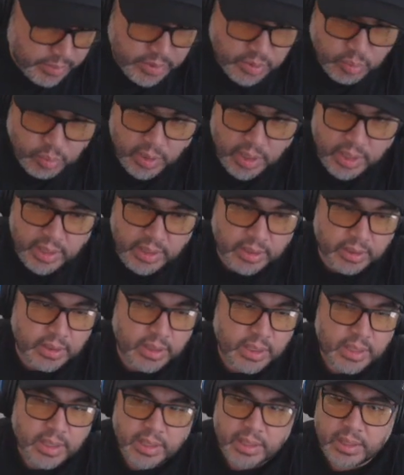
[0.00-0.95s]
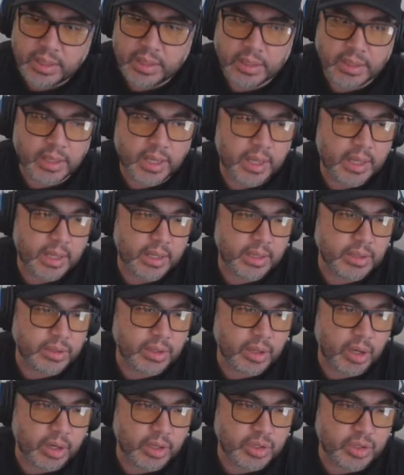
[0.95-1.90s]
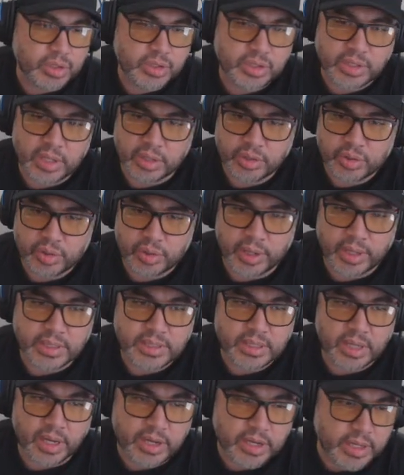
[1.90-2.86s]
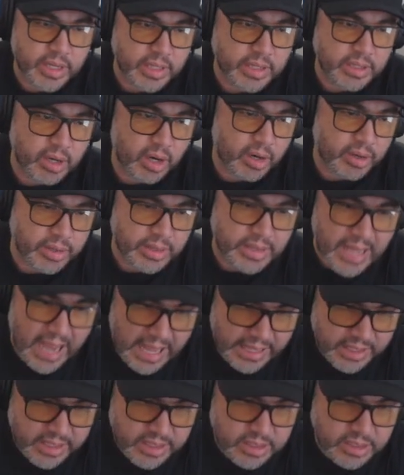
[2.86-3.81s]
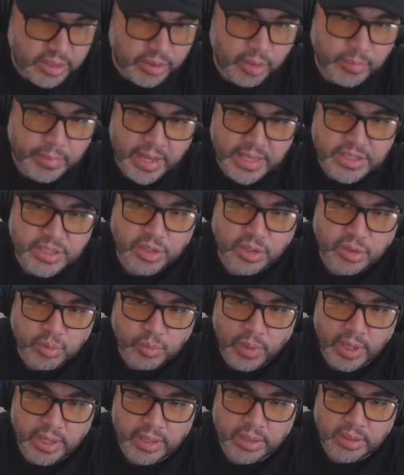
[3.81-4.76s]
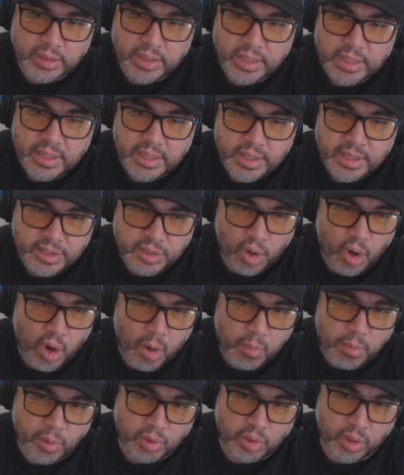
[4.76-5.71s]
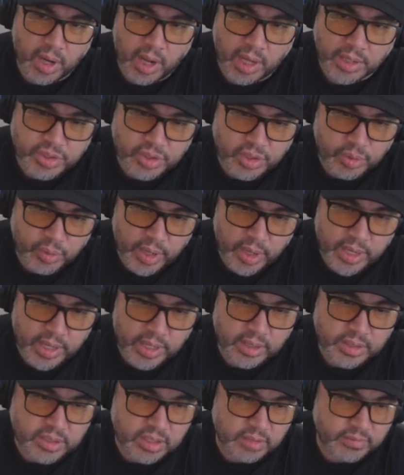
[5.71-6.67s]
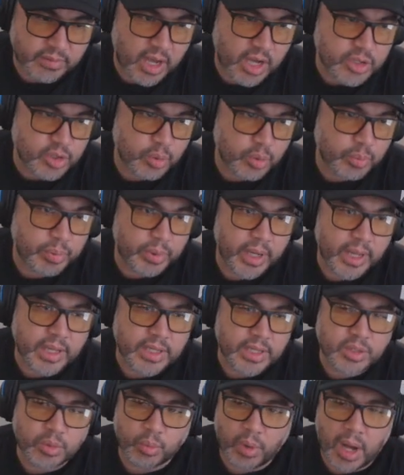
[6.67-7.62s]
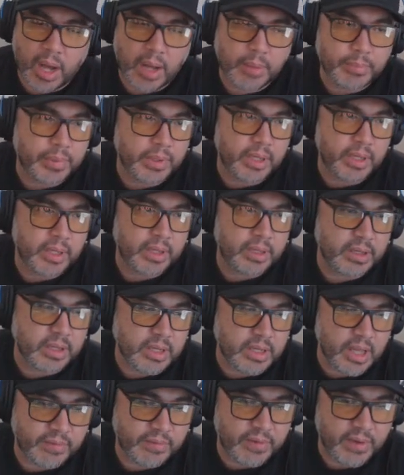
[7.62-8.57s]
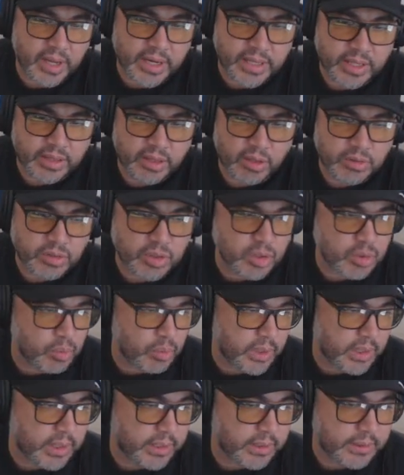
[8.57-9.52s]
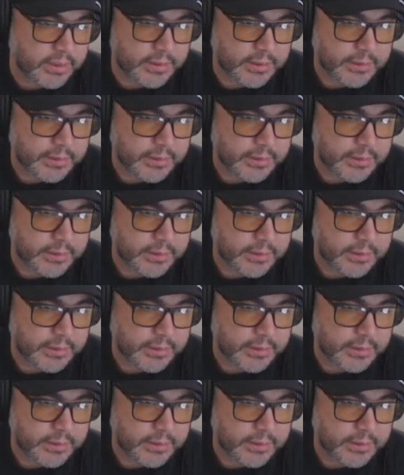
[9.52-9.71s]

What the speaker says: as well. Okay, Dark Treya inside. You need Dark Nihilus. They're amazing as well. So Omicron's Treya, Savage, Oppress, Wampa. You definitely got to get those as well.